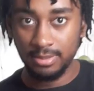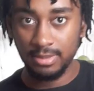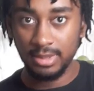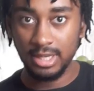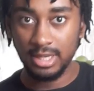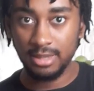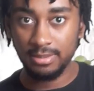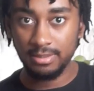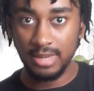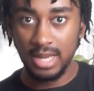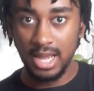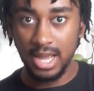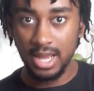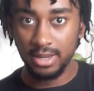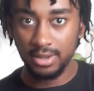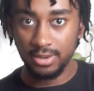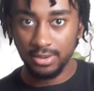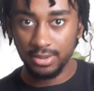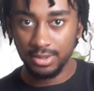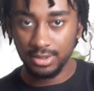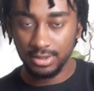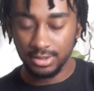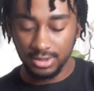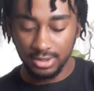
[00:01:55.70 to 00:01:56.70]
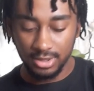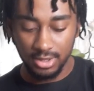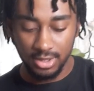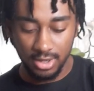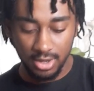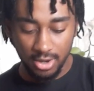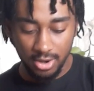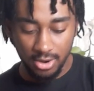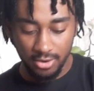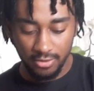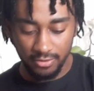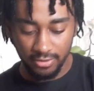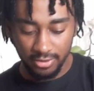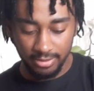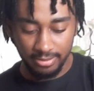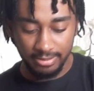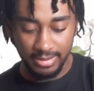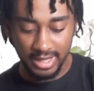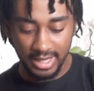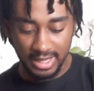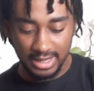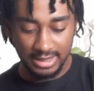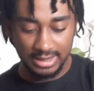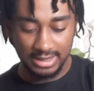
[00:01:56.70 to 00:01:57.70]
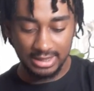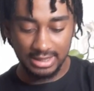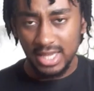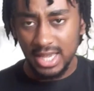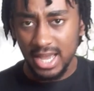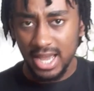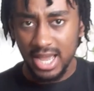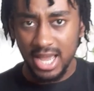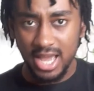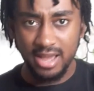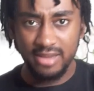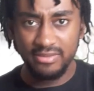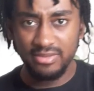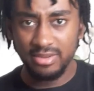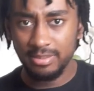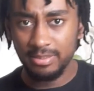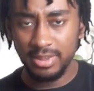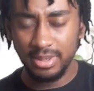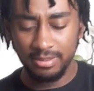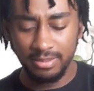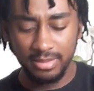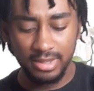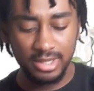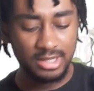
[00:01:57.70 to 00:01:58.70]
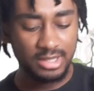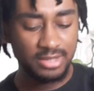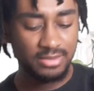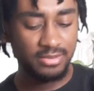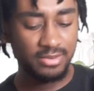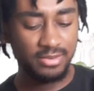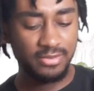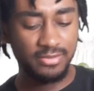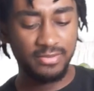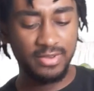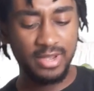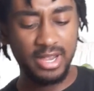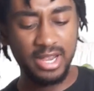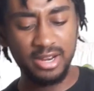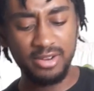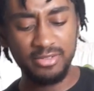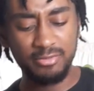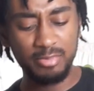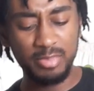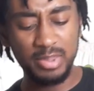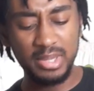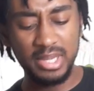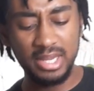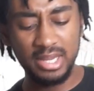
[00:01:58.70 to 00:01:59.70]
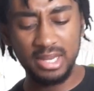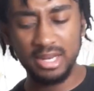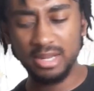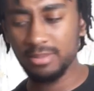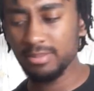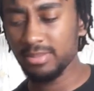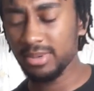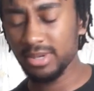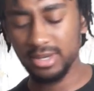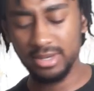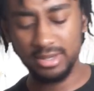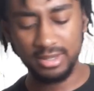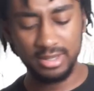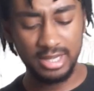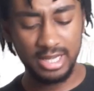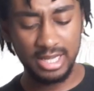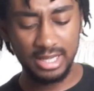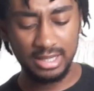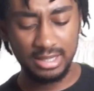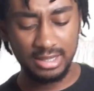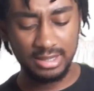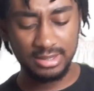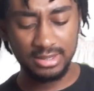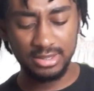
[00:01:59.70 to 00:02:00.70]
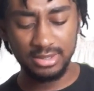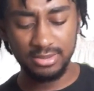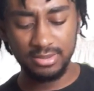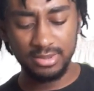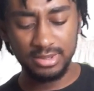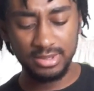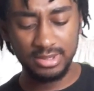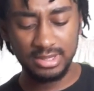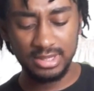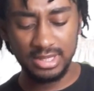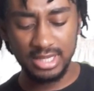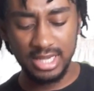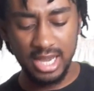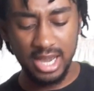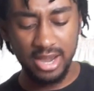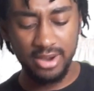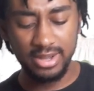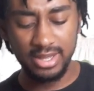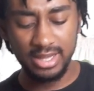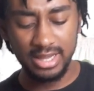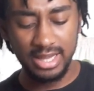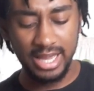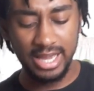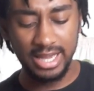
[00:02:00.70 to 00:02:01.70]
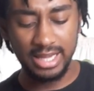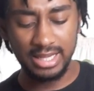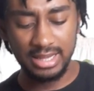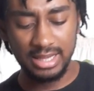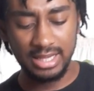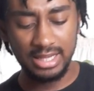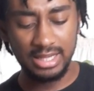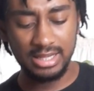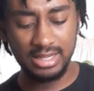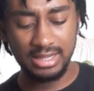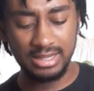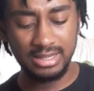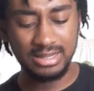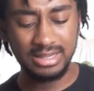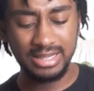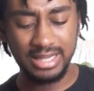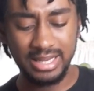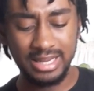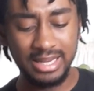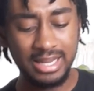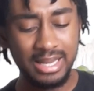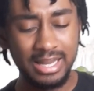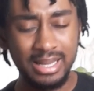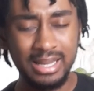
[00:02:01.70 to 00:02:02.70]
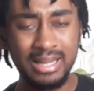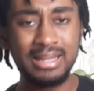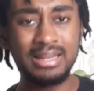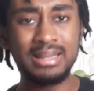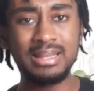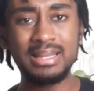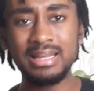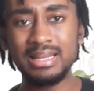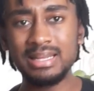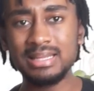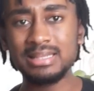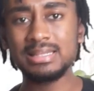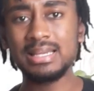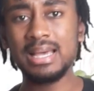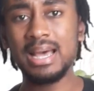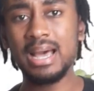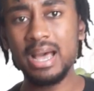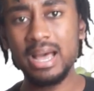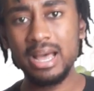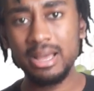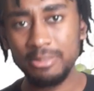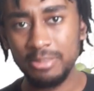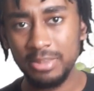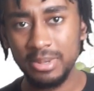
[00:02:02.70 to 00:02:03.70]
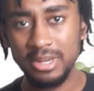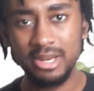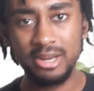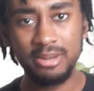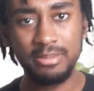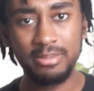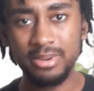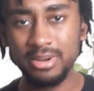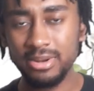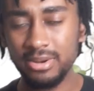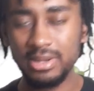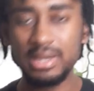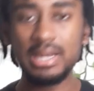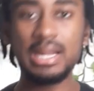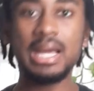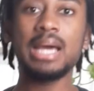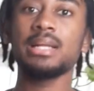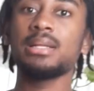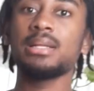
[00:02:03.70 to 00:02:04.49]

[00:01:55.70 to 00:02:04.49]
But I'm not going to over mix. I haven't been much of a fan of peanut butter lately, so we'll see how I like these. And then it's hot peanut butter, and I